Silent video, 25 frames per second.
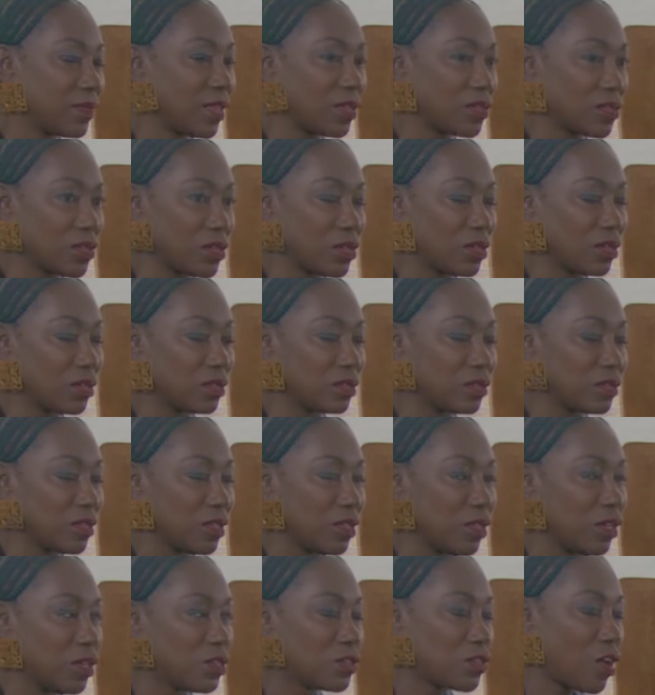That's good.
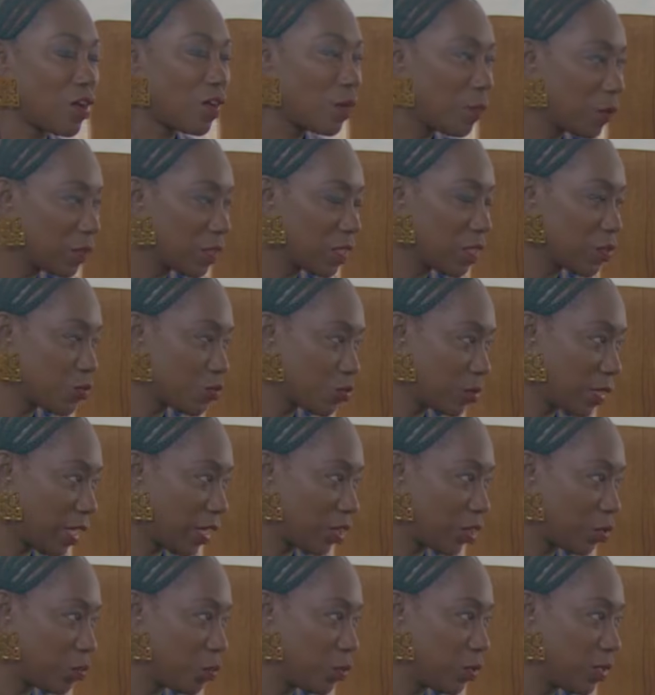Talk about the Israelite
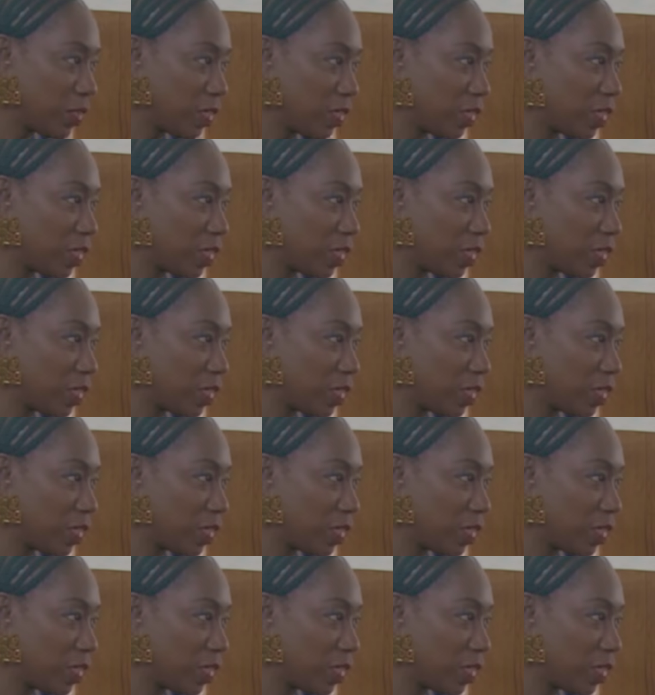community,